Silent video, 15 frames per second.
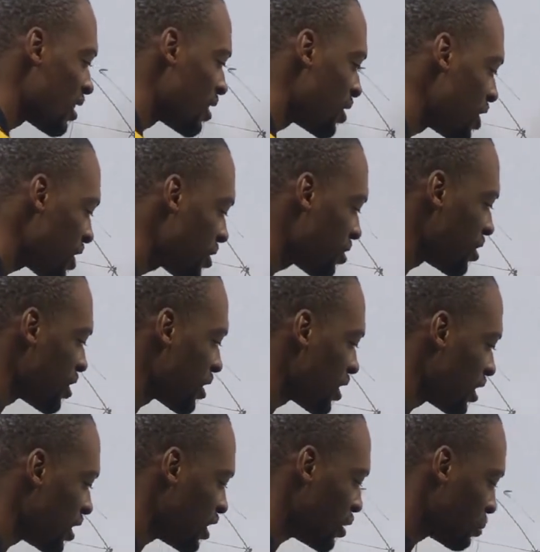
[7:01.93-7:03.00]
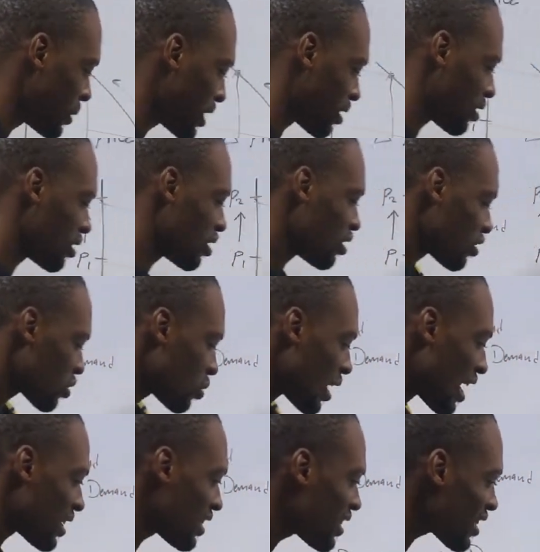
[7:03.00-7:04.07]
decrease in demand. So,
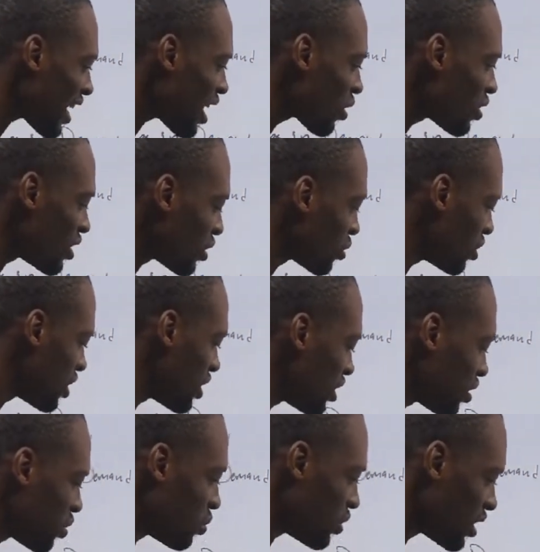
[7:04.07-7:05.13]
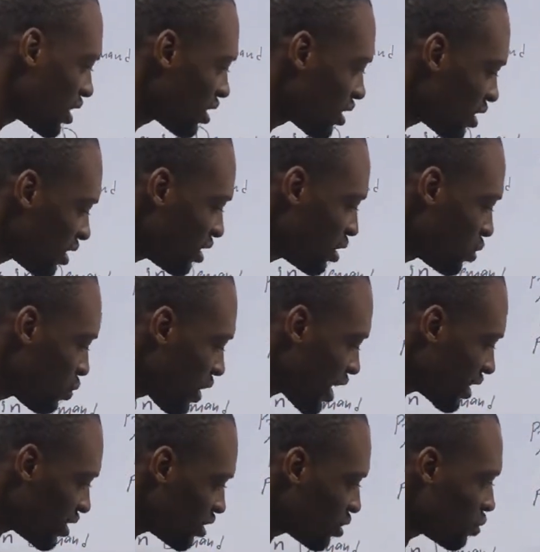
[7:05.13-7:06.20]
as this arrow is going this way
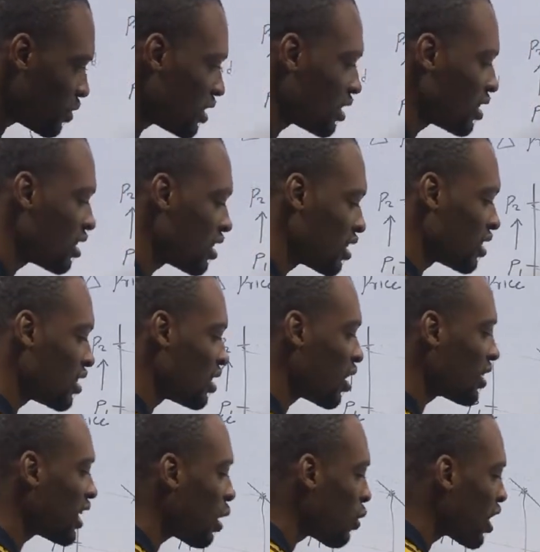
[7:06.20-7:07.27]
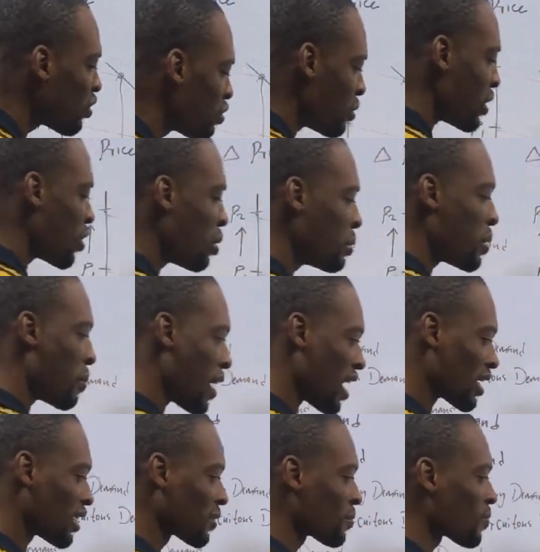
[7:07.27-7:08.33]
and this way, the other one will be coming
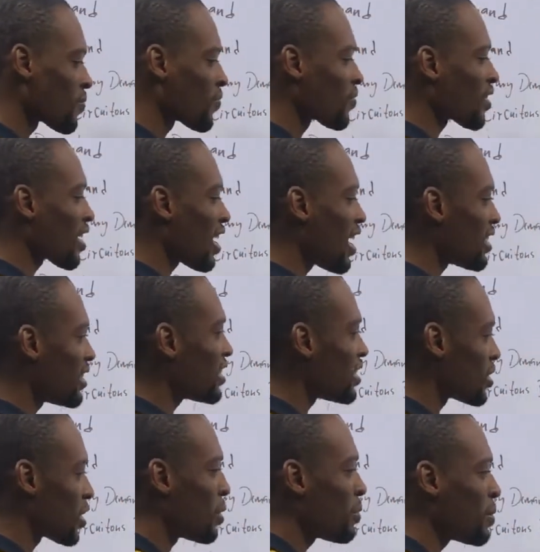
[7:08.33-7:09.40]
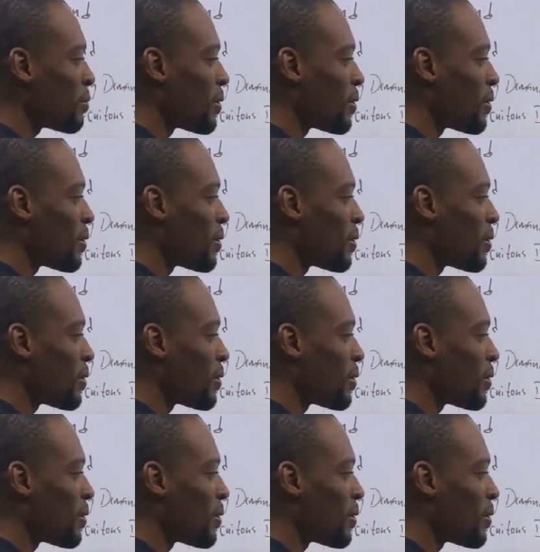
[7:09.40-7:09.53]
back. And this is coming